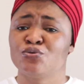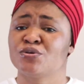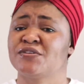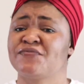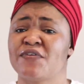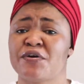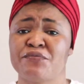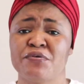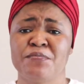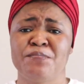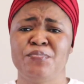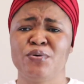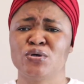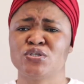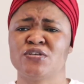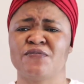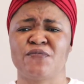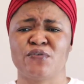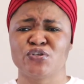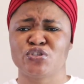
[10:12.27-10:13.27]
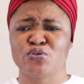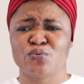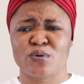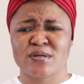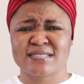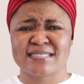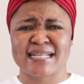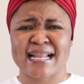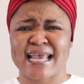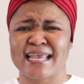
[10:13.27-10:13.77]
she was very beautiful she
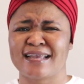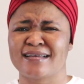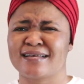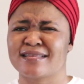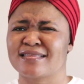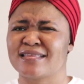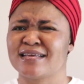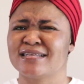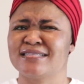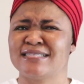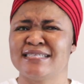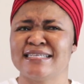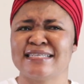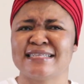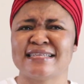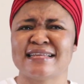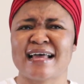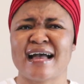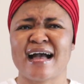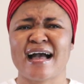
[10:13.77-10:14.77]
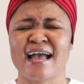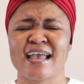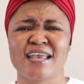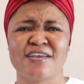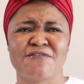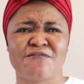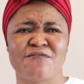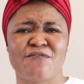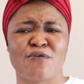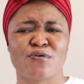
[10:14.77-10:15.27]
was like
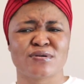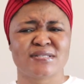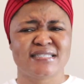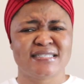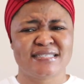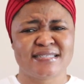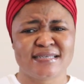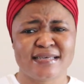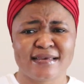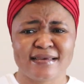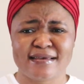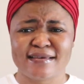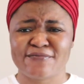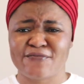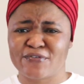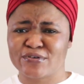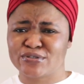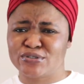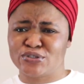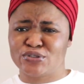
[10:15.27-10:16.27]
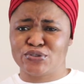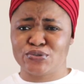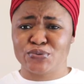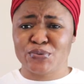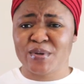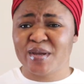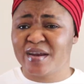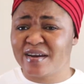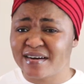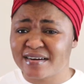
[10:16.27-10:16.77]
39 40
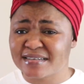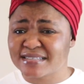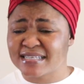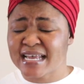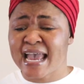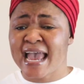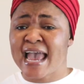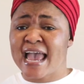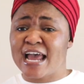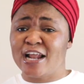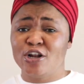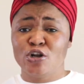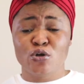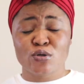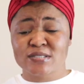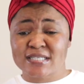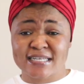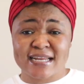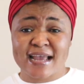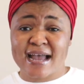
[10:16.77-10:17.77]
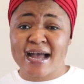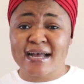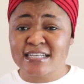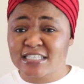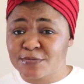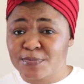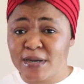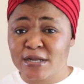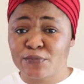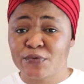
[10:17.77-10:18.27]
42 years and losing her
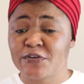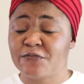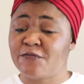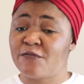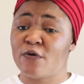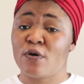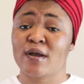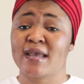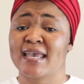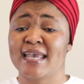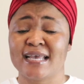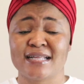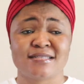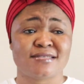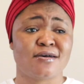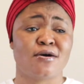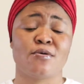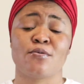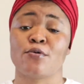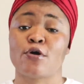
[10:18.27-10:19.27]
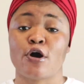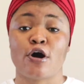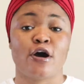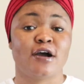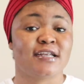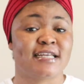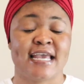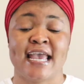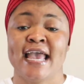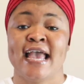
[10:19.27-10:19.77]
husband with four kids oh
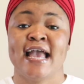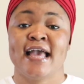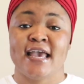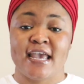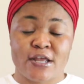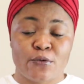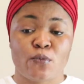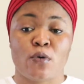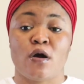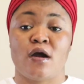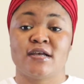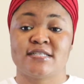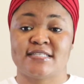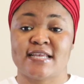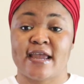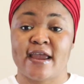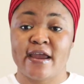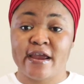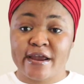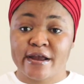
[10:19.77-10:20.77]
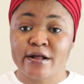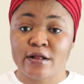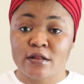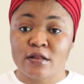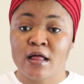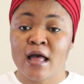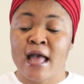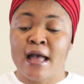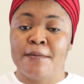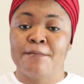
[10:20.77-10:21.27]
god it was
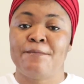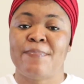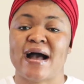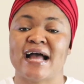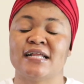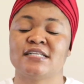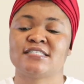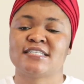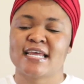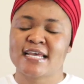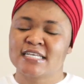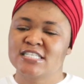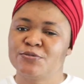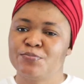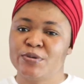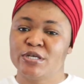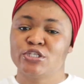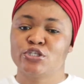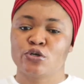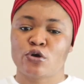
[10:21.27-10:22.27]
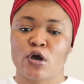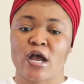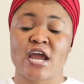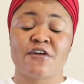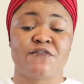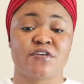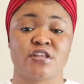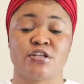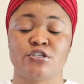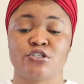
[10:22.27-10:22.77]
hell but thanks be to
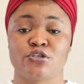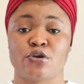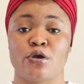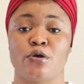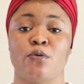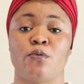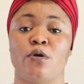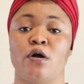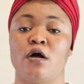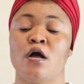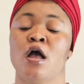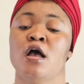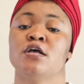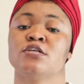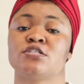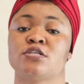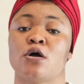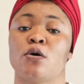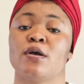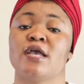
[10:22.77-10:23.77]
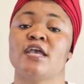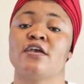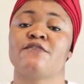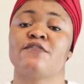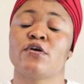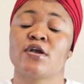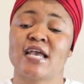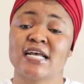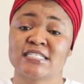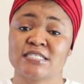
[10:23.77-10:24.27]
god everything's going well so
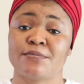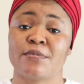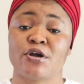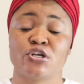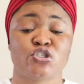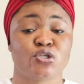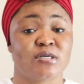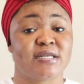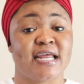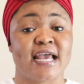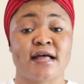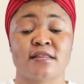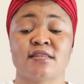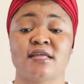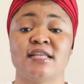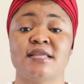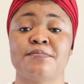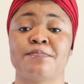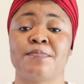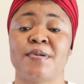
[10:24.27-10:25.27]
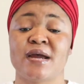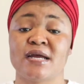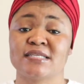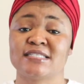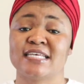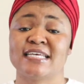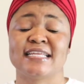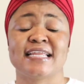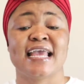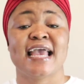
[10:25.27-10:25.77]
if you're getting married to an elderly
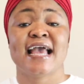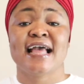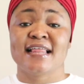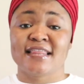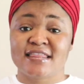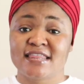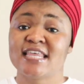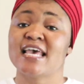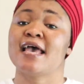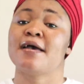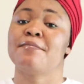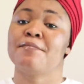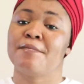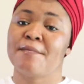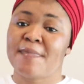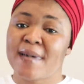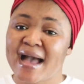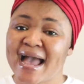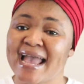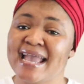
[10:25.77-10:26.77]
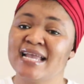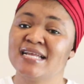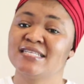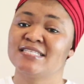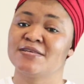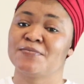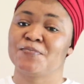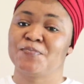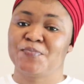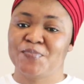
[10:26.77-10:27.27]
person there
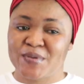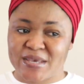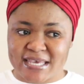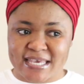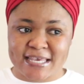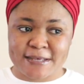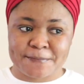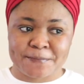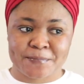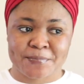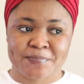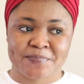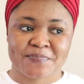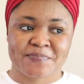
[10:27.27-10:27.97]
might be